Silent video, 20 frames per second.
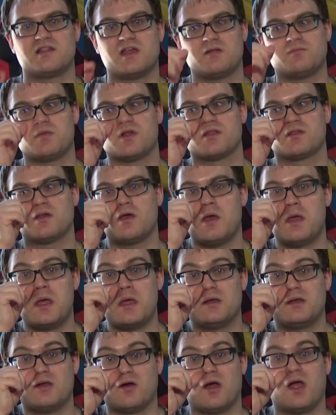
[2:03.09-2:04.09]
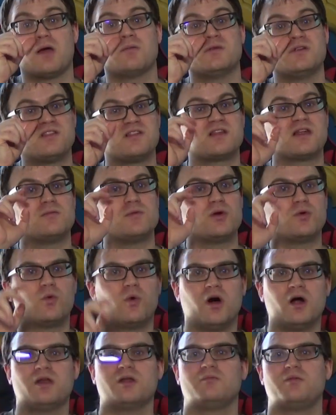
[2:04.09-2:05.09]
Edmonds. Now, Edmonds is going to be
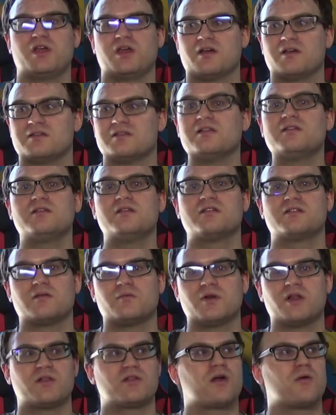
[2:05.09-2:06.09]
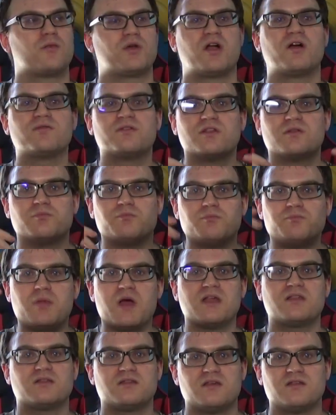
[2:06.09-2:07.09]
wanted because this is somebody that's coming off his
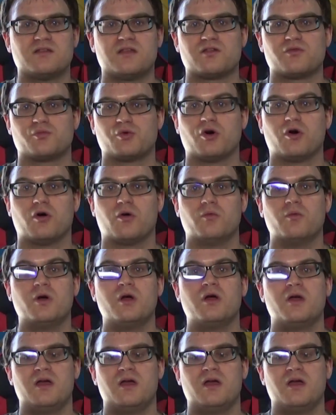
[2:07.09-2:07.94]
best season as pro,